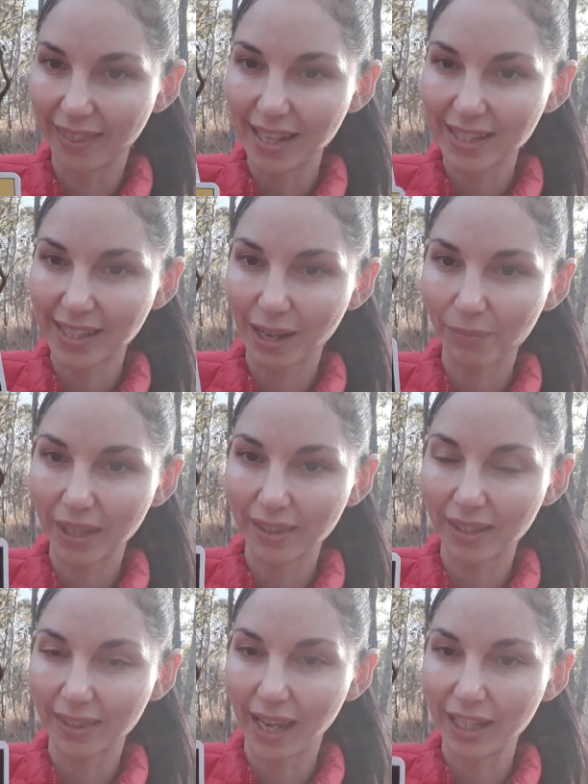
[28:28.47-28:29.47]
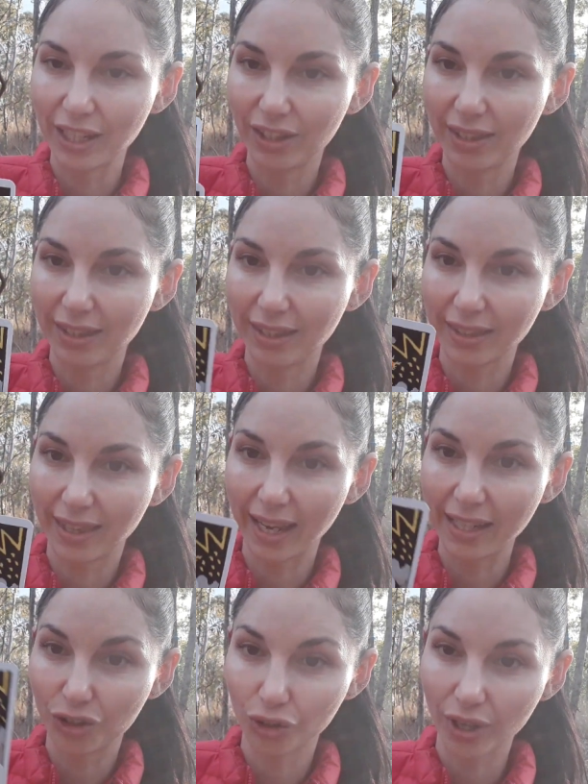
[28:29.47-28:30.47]
That's something that they
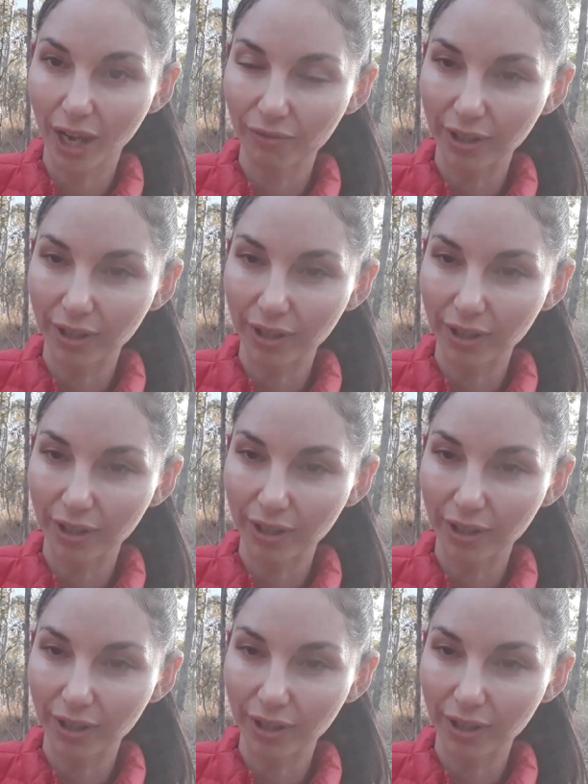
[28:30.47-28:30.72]
do get